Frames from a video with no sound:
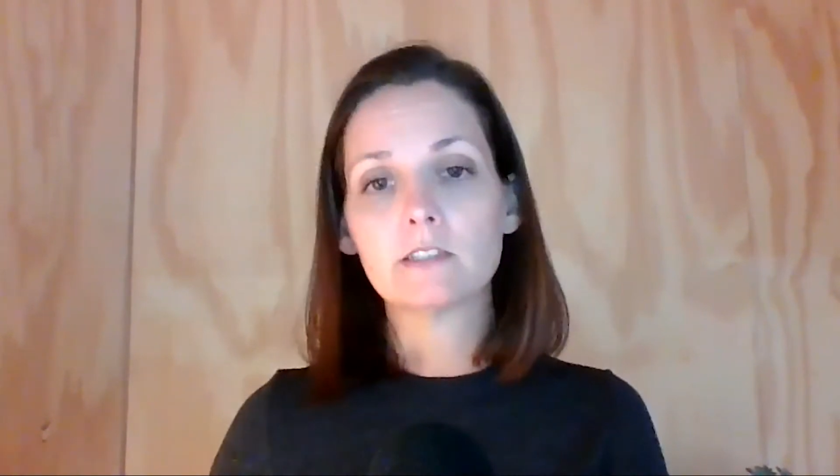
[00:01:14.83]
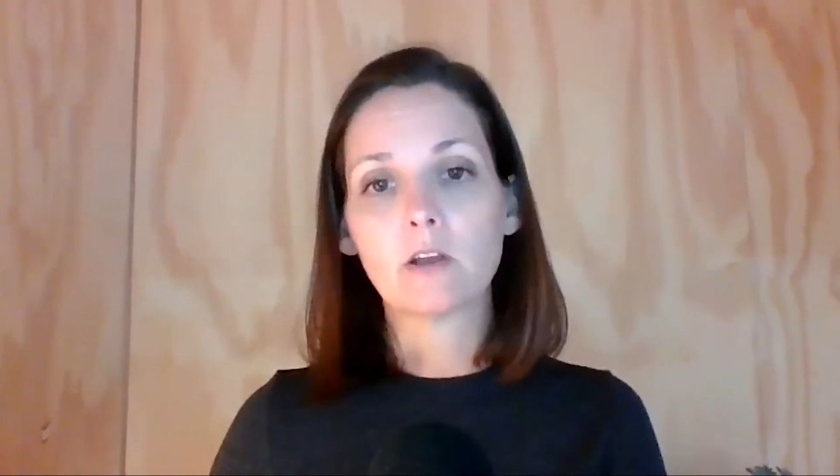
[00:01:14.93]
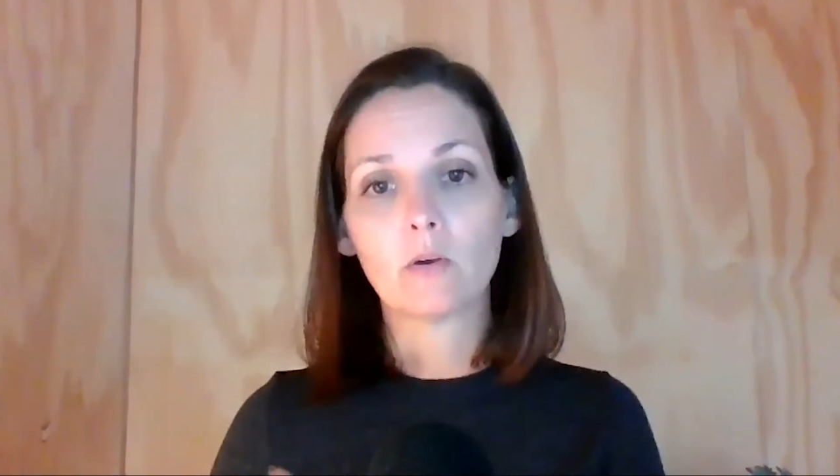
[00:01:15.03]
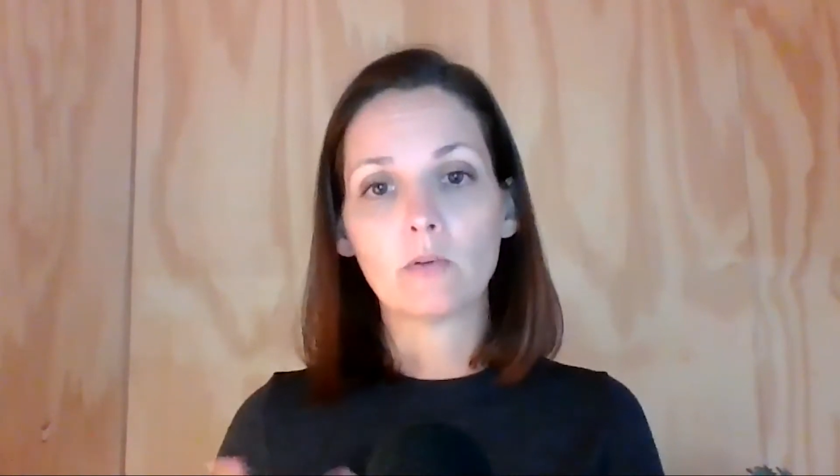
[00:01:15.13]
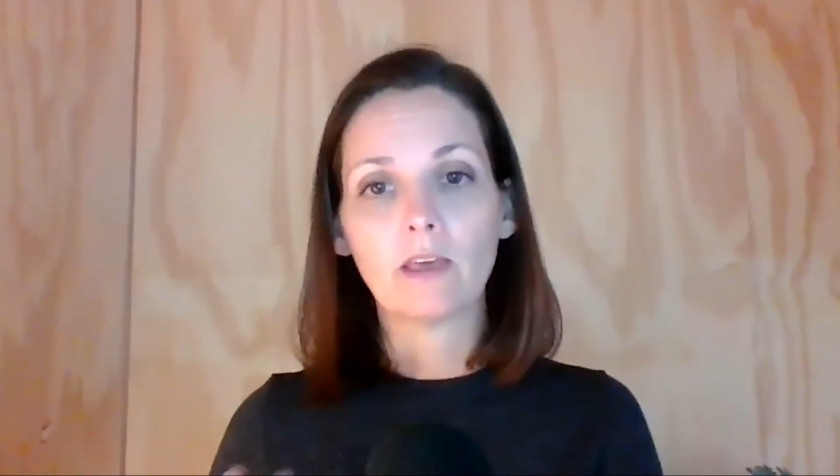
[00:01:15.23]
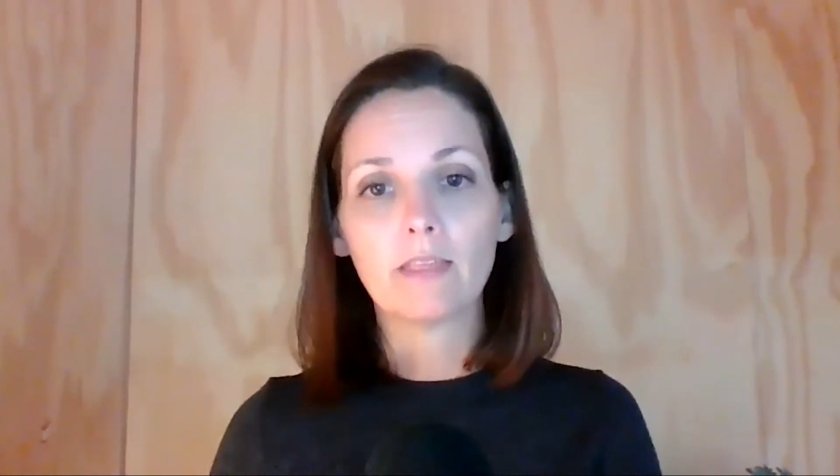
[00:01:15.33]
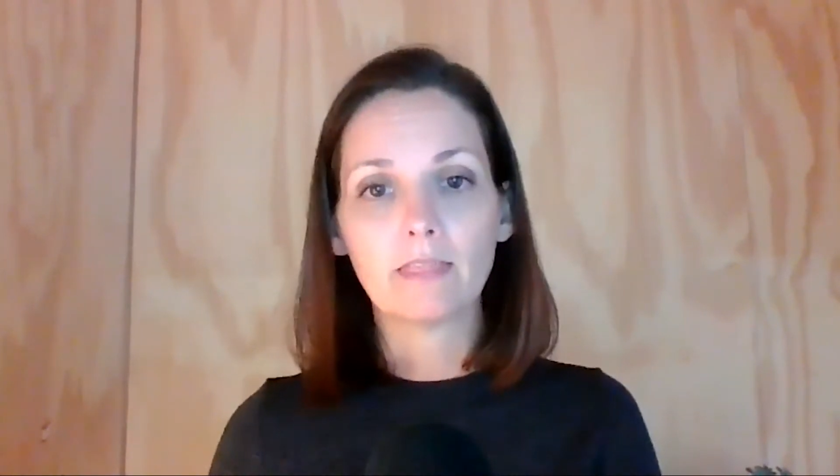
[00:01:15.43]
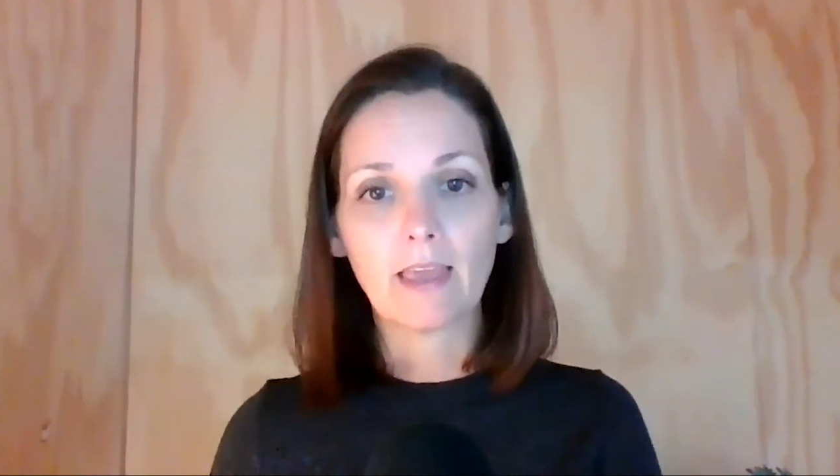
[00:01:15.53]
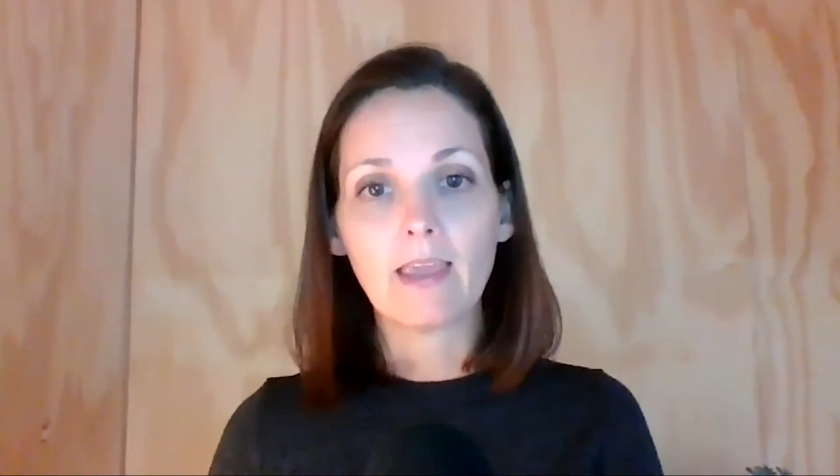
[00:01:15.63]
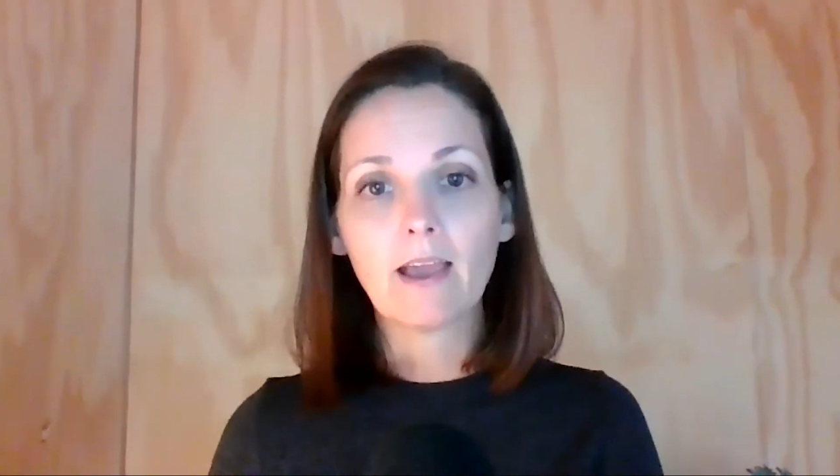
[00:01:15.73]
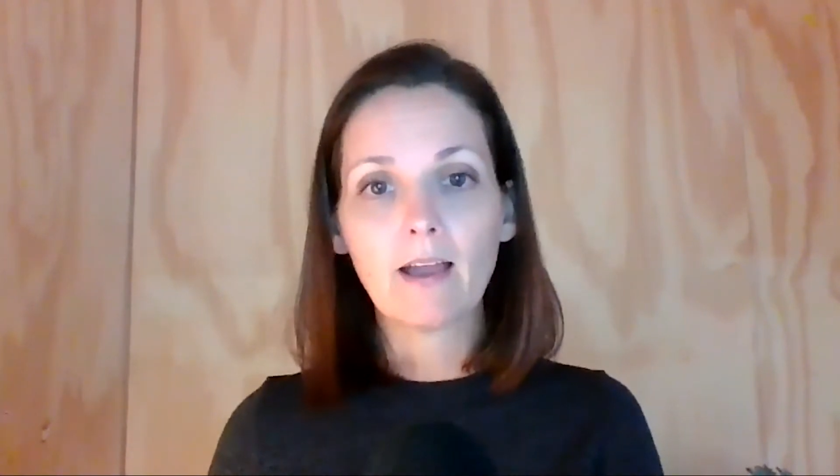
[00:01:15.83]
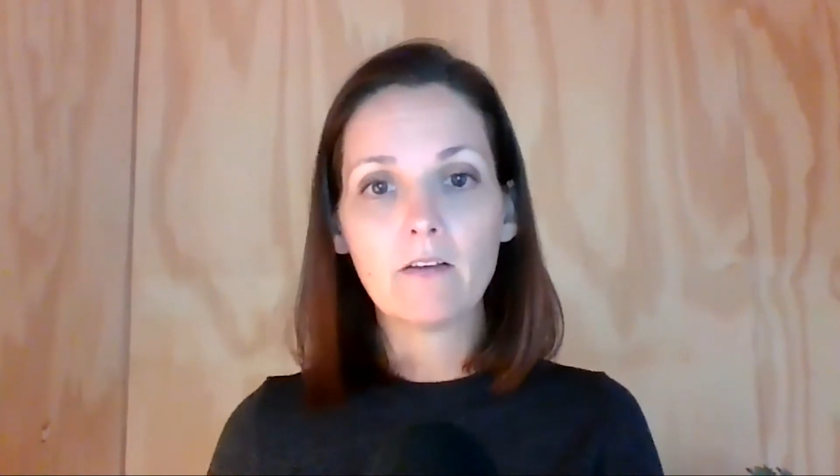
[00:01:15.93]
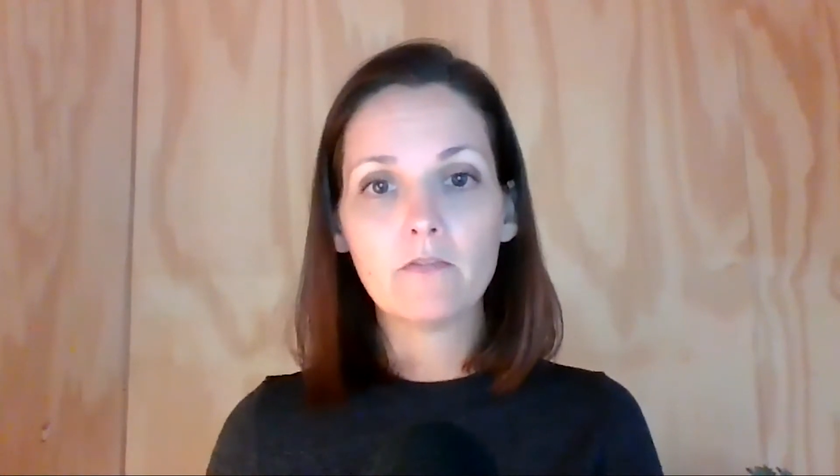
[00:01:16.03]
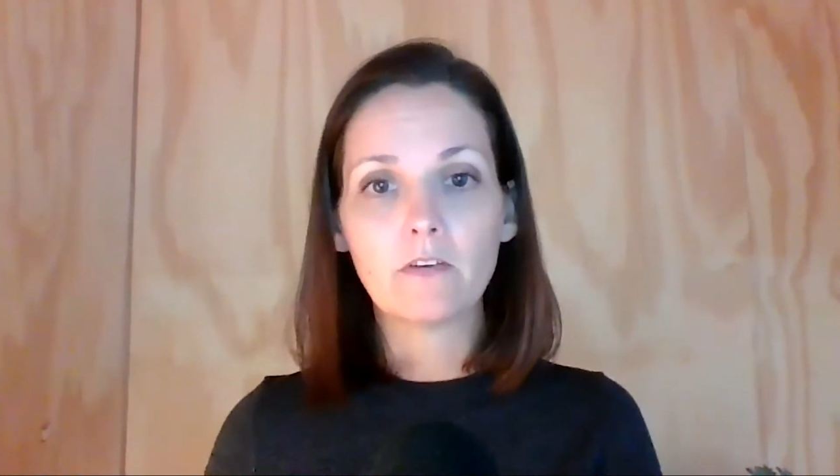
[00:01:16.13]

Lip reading: know that they have